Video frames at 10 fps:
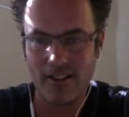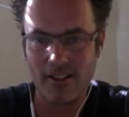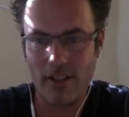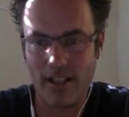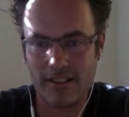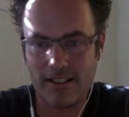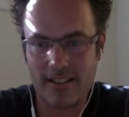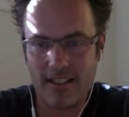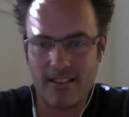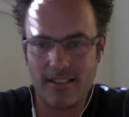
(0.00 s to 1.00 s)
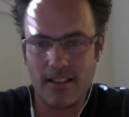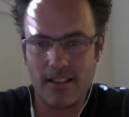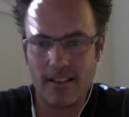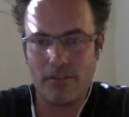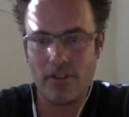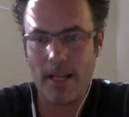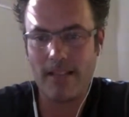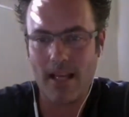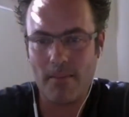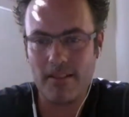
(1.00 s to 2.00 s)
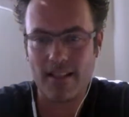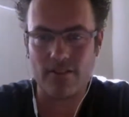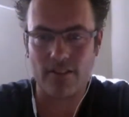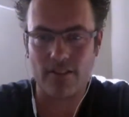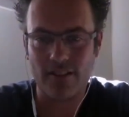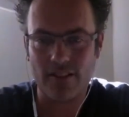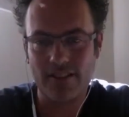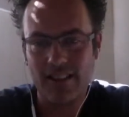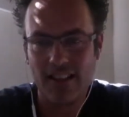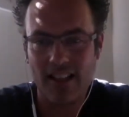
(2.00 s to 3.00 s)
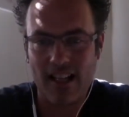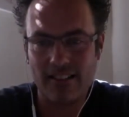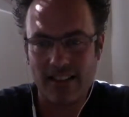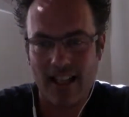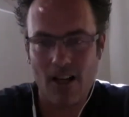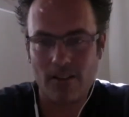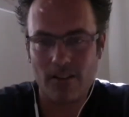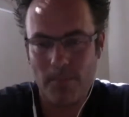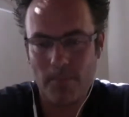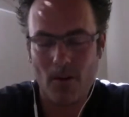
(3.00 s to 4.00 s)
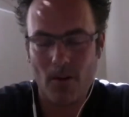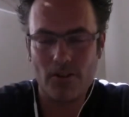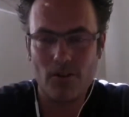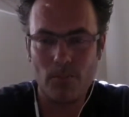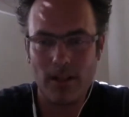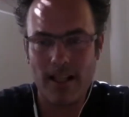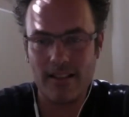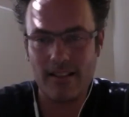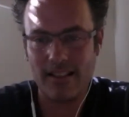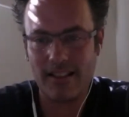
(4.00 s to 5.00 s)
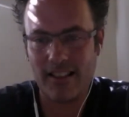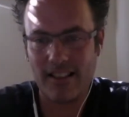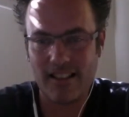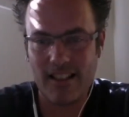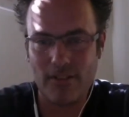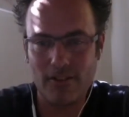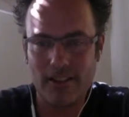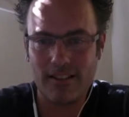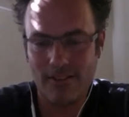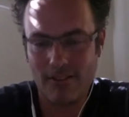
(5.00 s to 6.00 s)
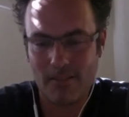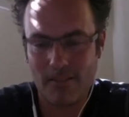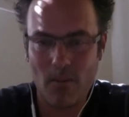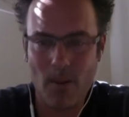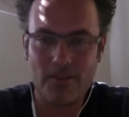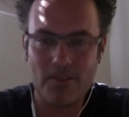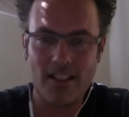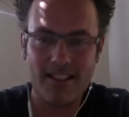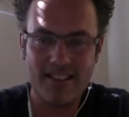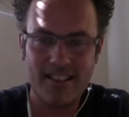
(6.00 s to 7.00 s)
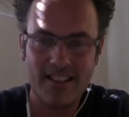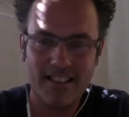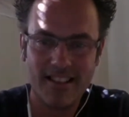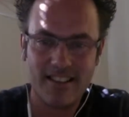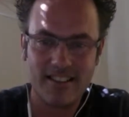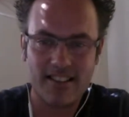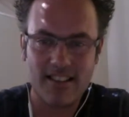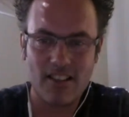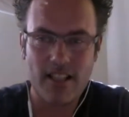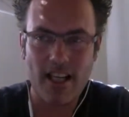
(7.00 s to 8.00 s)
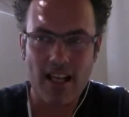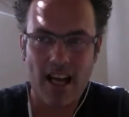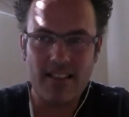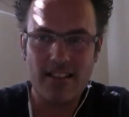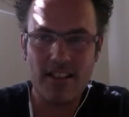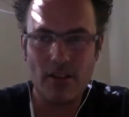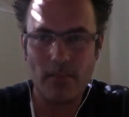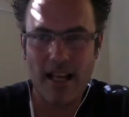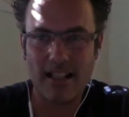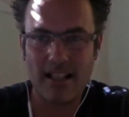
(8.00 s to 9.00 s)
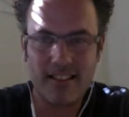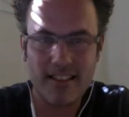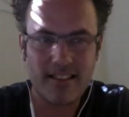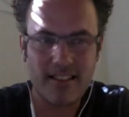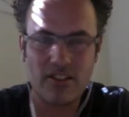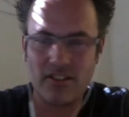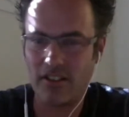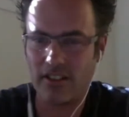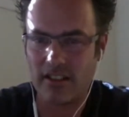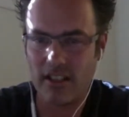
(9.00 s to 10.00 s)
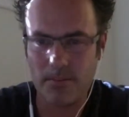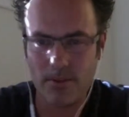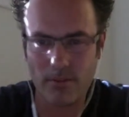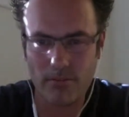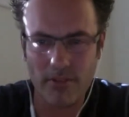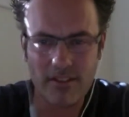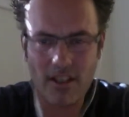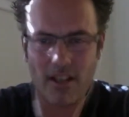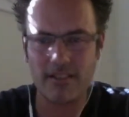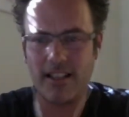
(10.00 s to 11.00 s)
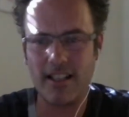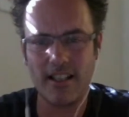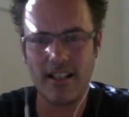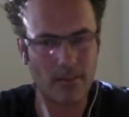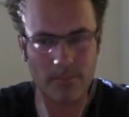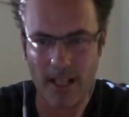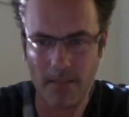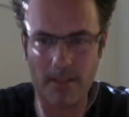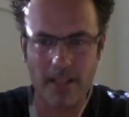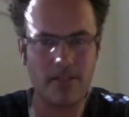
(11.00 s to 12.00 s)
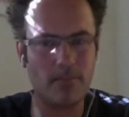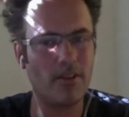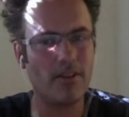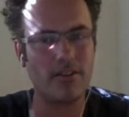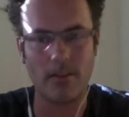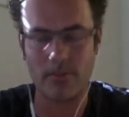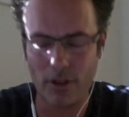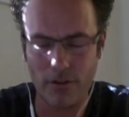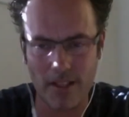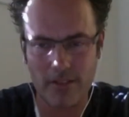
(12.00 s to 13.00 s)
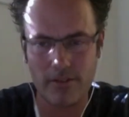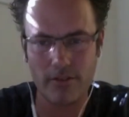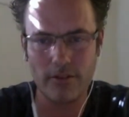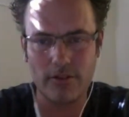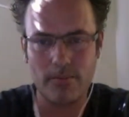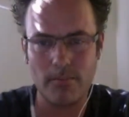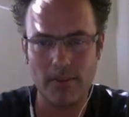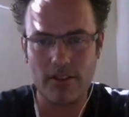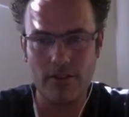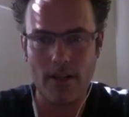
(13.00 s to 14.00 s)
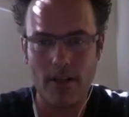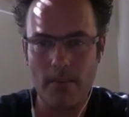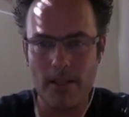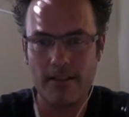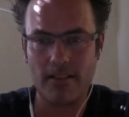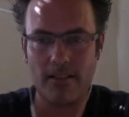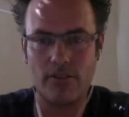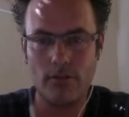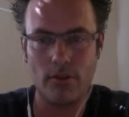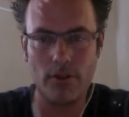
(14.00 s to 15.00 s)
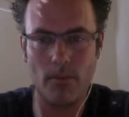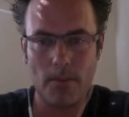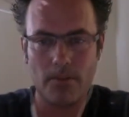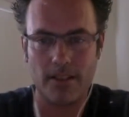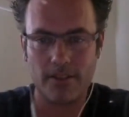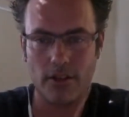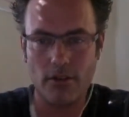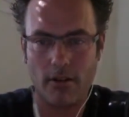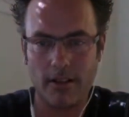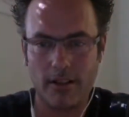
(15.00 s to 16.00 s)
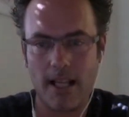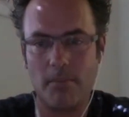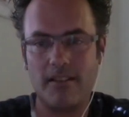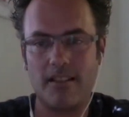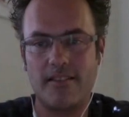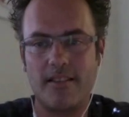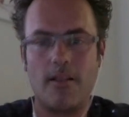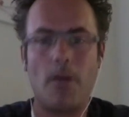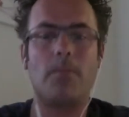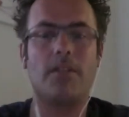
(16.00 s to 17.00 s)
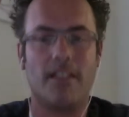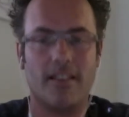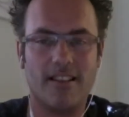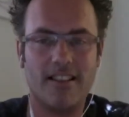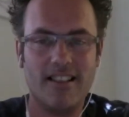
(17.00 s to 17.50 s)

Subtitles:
already. That's not enough to A/B test on. So people always complain if I at my website. They say, okay, I see some analytics installed, I see some retargeting, some tag management, some survey tools, but there's no A/B testing tool on your website, and you are an A/B testing company.